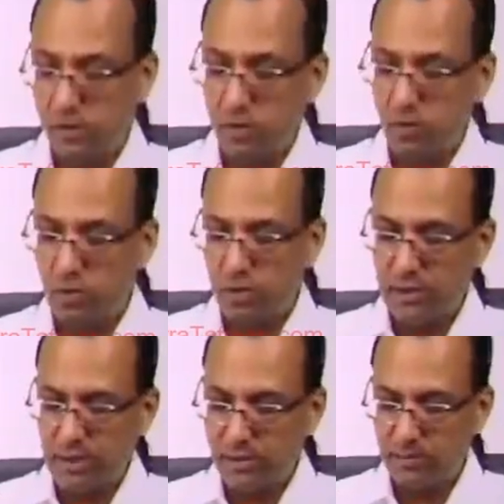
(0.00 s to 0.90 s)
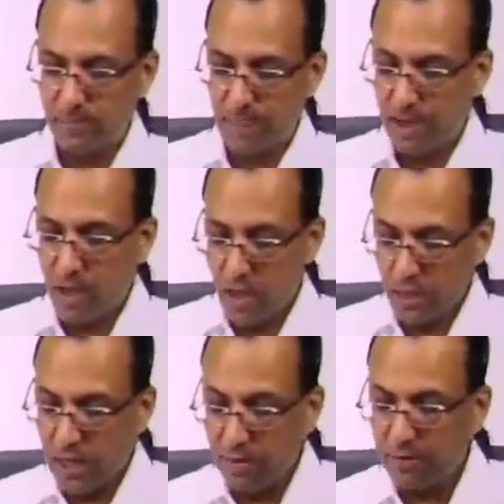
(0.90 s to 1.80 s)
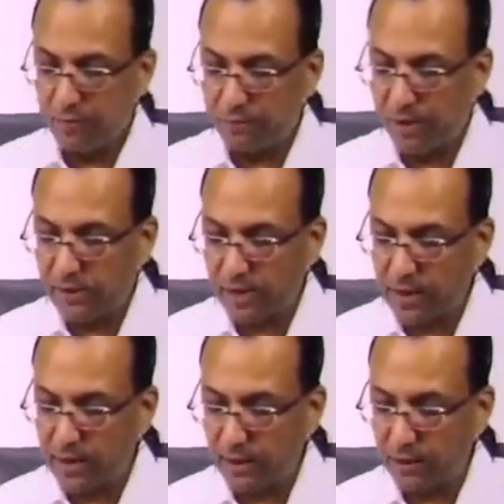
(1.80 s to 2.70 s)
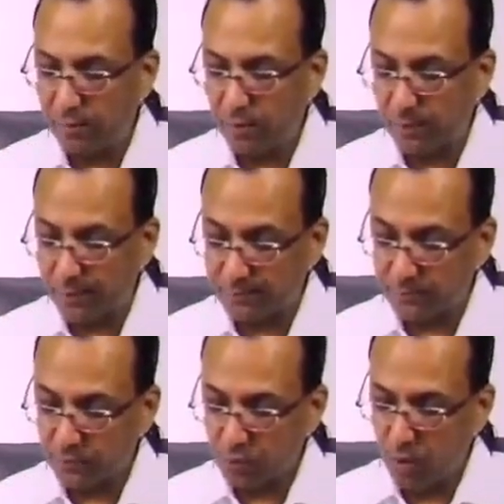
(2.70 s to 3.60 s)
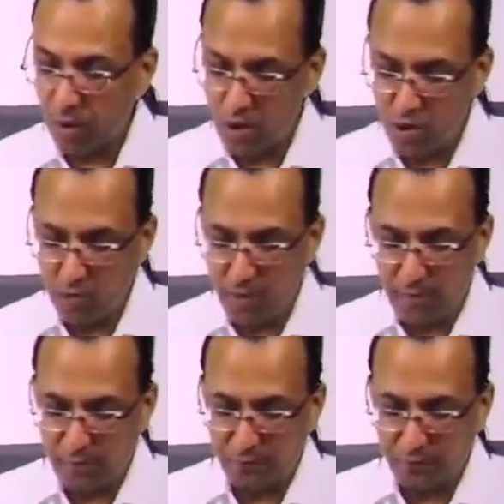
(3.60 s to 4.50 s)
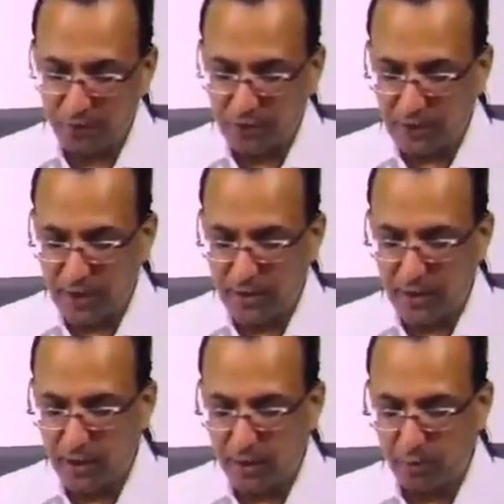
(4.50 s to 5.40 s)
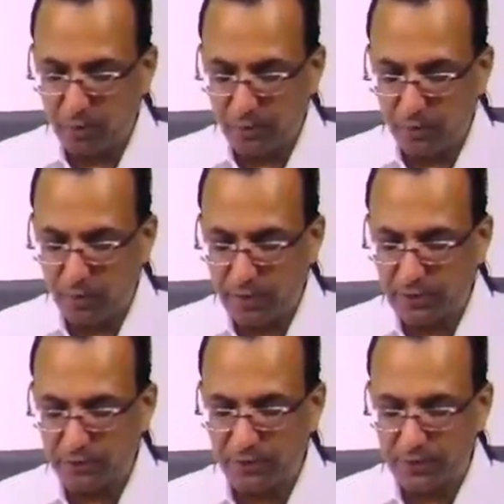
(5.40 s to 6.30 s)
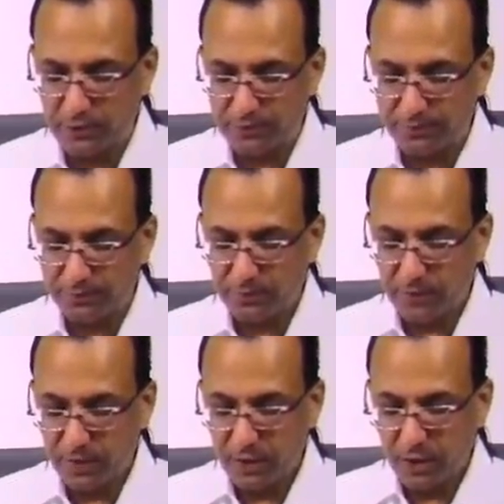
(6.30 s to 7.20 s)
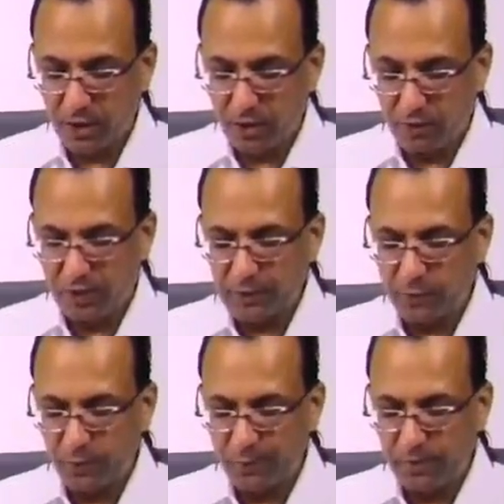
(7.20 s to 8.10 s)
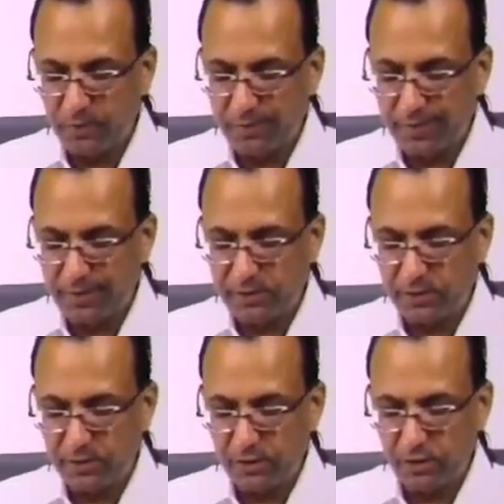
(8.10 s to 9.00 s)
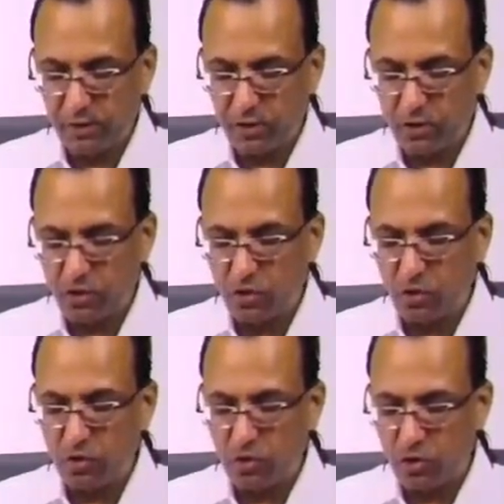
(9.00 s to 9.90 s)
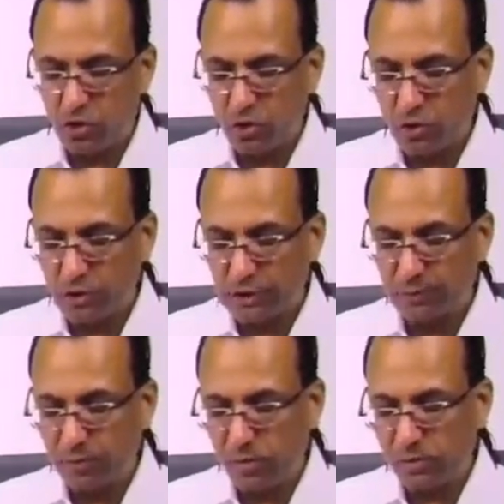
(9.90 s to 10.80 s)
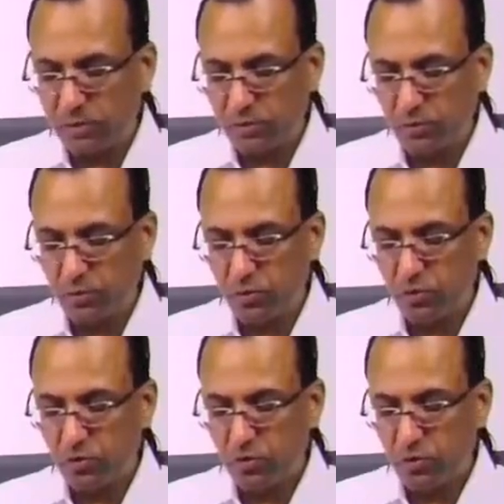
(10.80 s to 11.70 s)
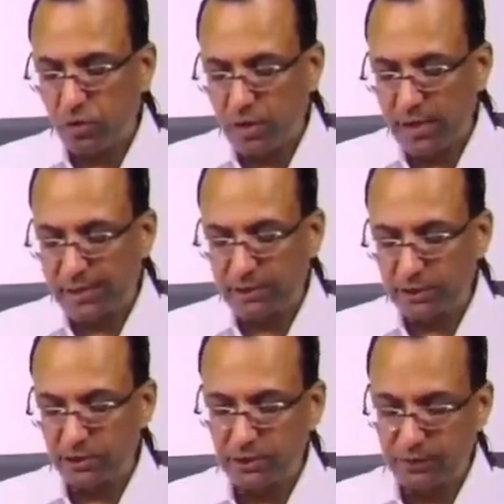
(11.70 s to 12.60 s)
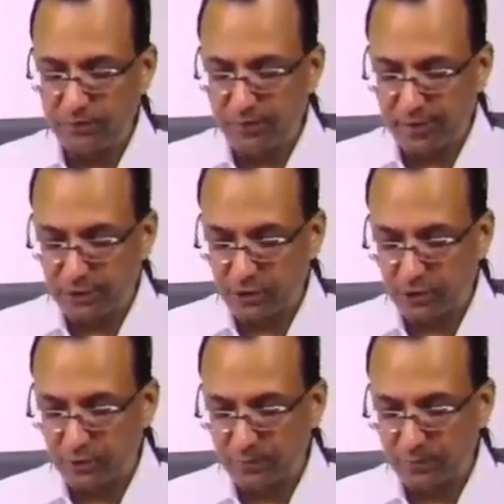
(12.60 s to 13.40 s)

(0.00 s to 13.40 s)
What is that? There will be a fixed and dilated pupil. What do you mean by fixed and dilated pupil? Why it is fixed? Fixed pupil means no response to light reflex.